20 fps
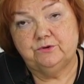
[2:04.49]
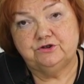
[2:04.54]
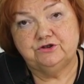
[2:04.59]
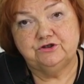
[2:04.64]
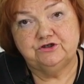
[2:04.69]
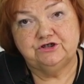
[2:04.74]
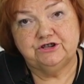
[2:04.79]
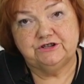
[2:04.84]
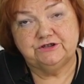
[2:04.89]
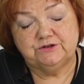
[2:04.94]

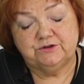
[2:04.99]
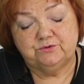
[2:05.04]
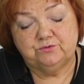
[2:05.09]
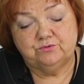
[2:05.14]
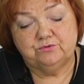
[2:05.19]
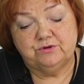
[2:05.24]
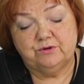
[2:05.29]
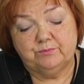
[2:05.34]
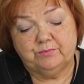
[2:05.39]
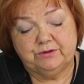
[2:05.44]
like this
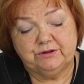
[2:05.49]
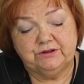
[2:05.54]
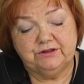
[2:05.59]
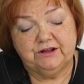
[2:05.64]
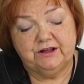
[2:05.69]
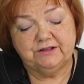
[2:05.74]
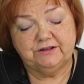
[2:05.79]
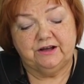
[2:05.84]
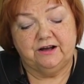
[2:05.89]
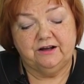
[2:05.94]
one.
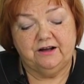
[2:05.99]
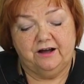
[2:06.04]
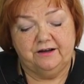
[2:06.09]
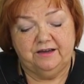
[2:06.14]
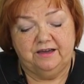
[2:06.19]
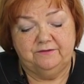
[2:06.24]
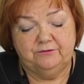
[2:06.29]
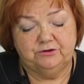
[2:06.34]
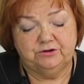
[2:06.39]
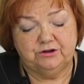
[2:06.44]

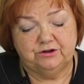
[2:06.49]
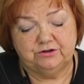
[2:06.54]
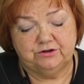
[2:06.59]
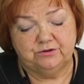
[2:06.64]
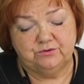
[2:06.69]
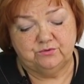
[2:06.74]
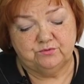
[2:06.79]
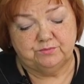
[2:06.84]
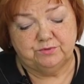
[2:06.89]
They are much